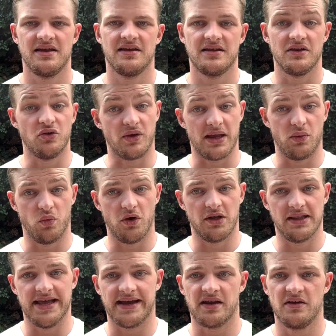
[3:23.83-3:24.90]
You'll get a word
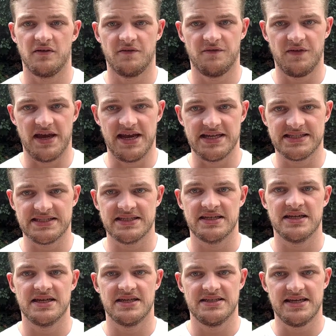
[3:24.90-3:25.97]
like face,
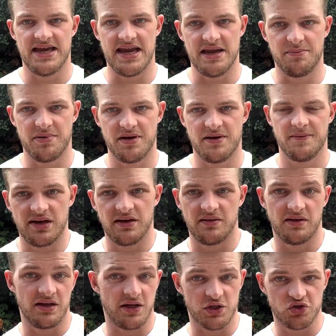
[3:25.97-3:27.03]
tape.
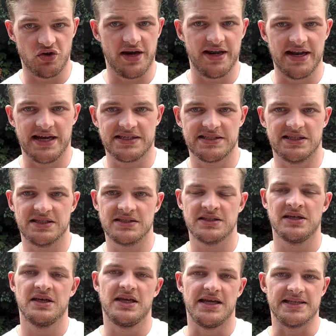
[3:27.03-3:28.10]
In Australian accents,
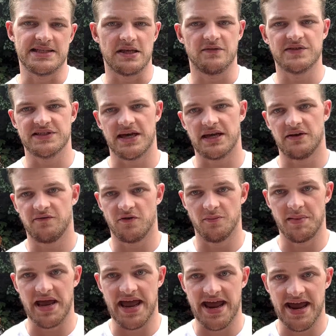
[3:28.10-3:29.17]
instead of starting from
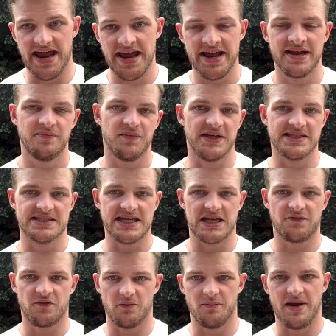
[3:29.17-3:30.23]
E, it starts
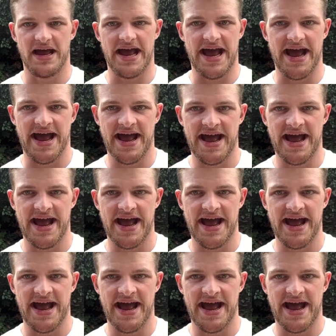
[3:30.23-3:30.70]
from A.